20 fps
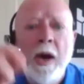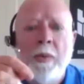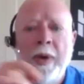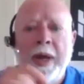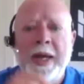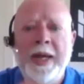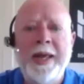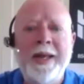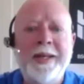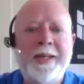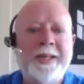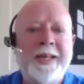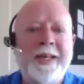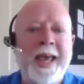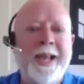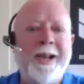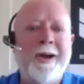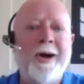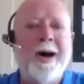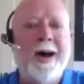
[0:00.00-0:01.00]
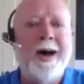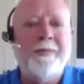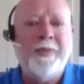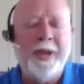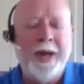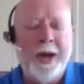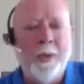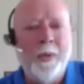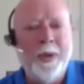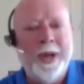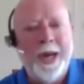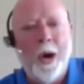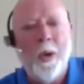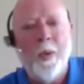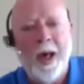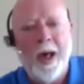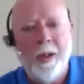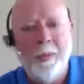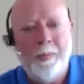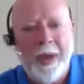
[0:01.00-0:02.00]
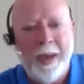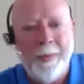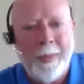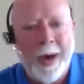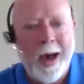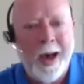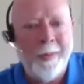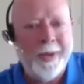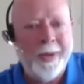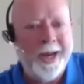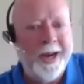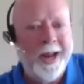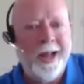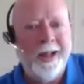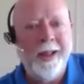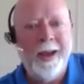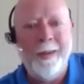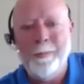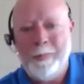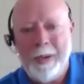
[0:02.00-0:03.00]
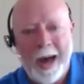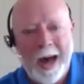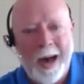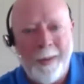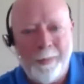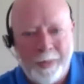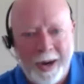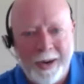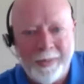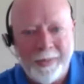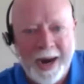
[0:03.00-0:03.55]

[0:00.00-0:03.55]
We need to take off, we know LP Mama and LM Papa,